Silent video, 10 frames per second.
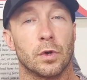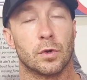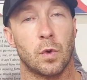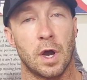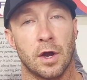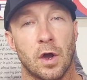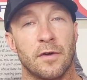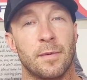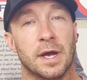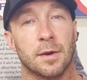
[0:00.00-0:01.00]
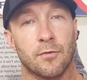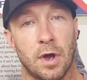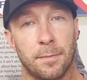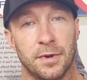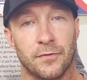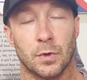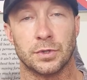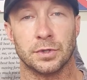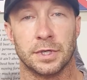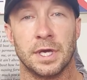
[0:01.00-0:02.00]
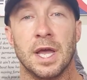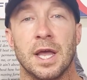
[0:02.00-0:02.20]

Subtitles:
acquire off-market properties virtually.